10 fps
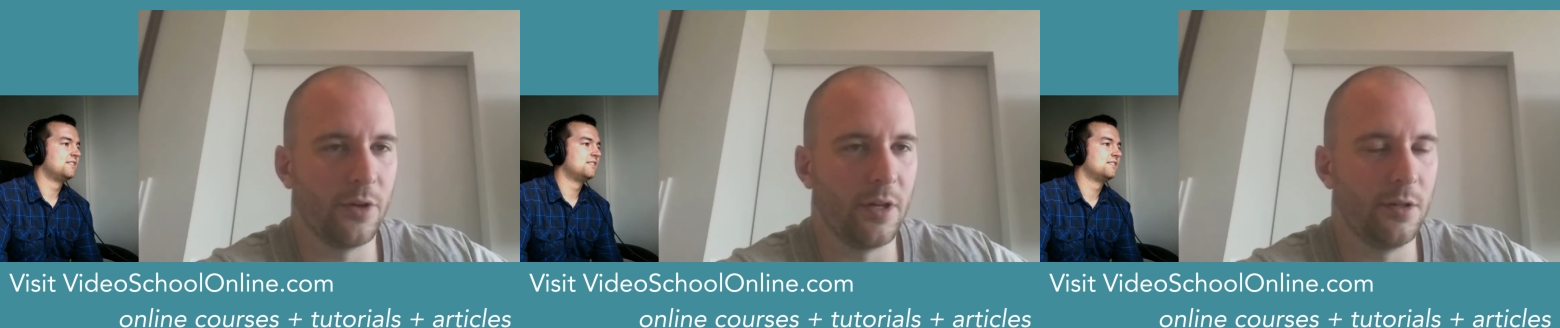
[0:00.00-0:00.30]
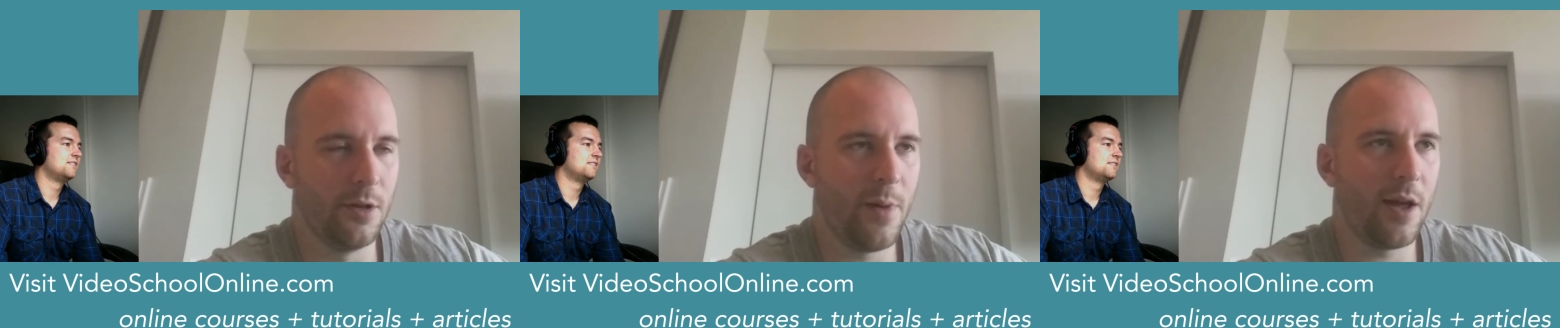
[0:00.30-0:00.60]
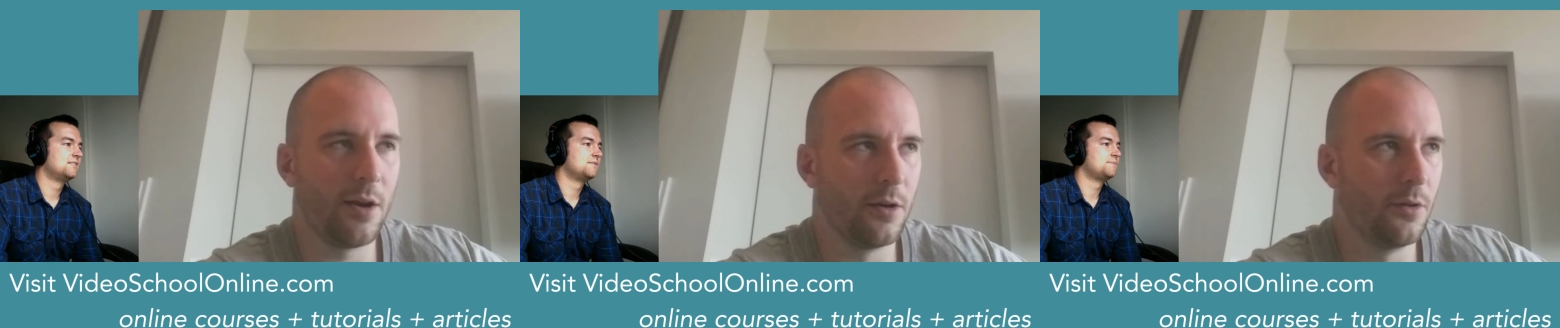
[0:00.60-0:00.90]
Speaker 1: right? No
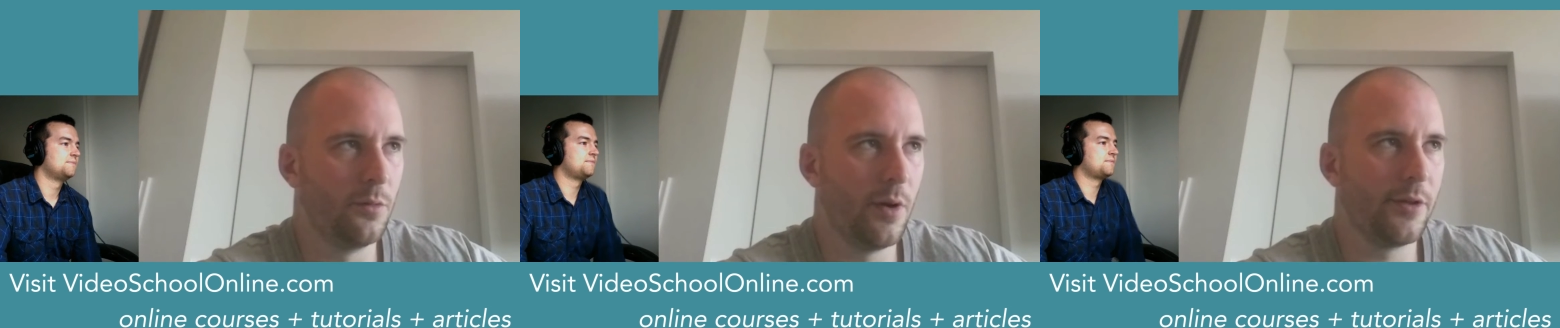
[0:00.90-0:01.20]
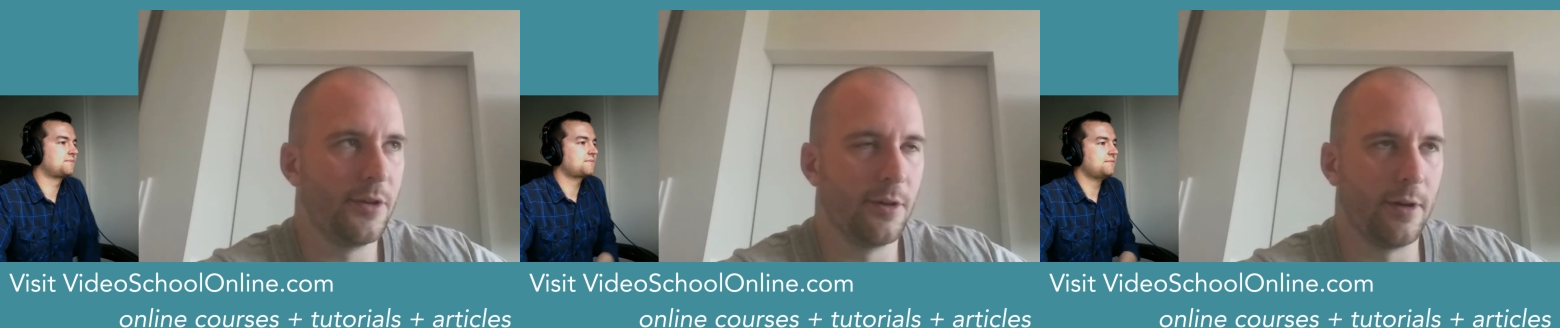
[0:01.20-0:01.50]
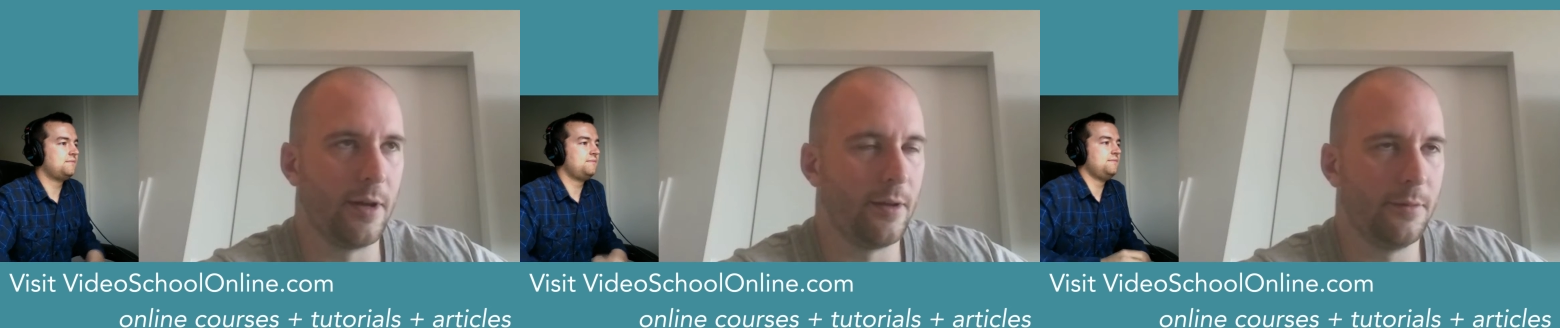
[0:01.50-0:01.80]
matter whether you're
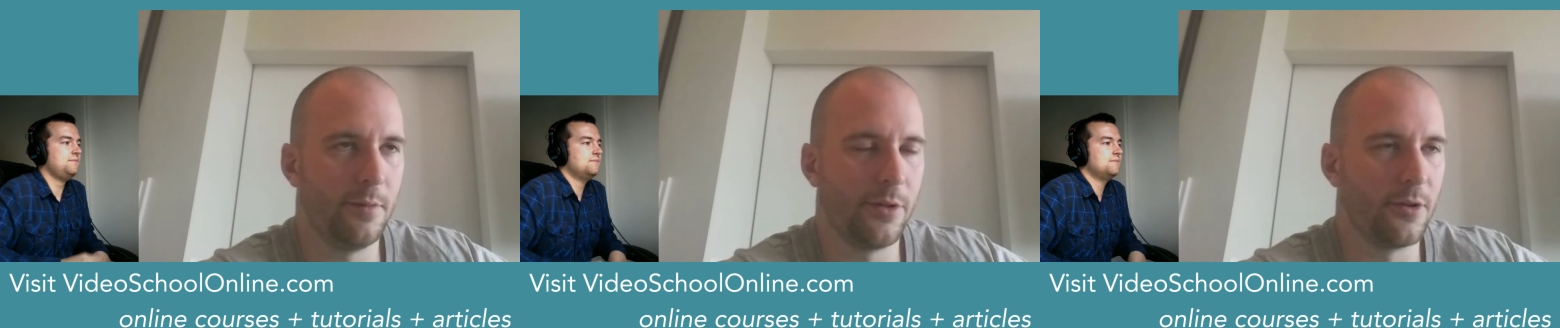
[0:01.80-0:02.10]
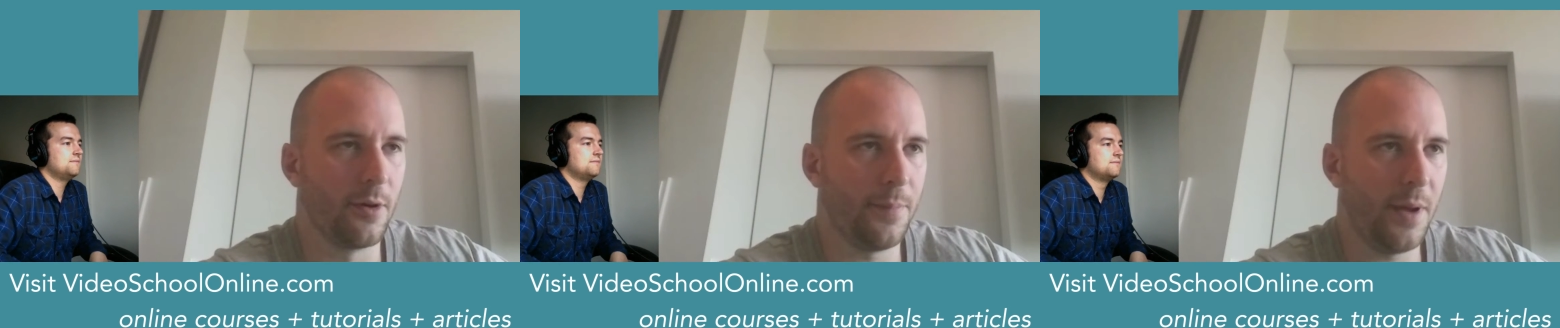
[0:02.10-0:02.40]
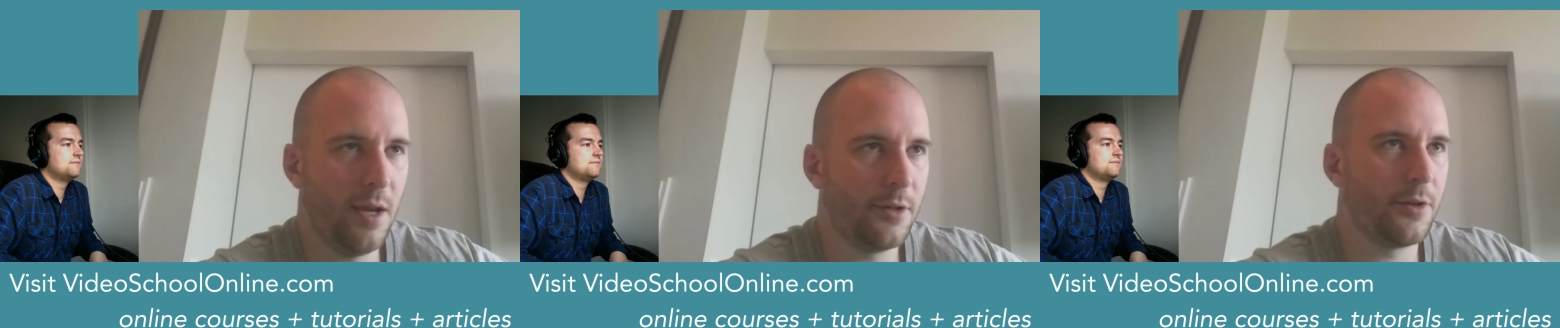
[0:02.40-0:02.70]
a whether you're a
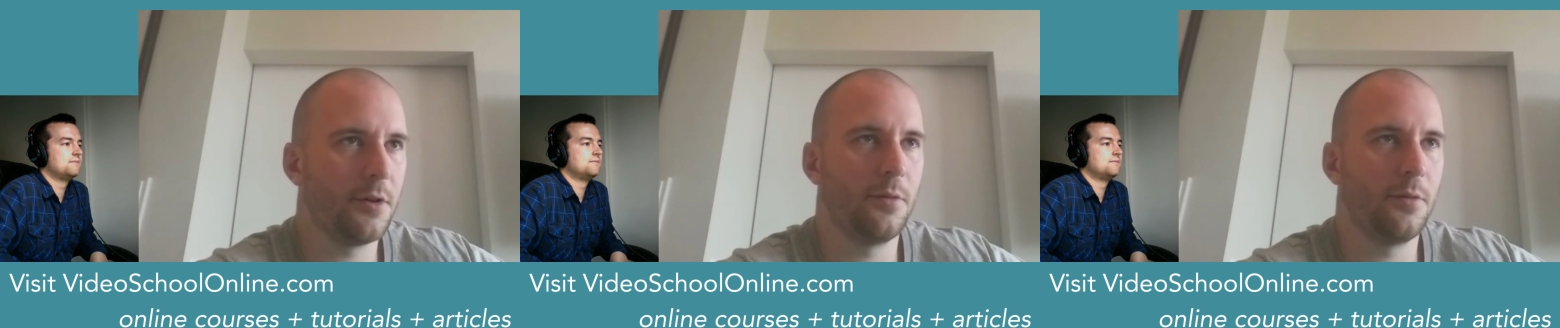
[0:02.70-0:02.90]
painter,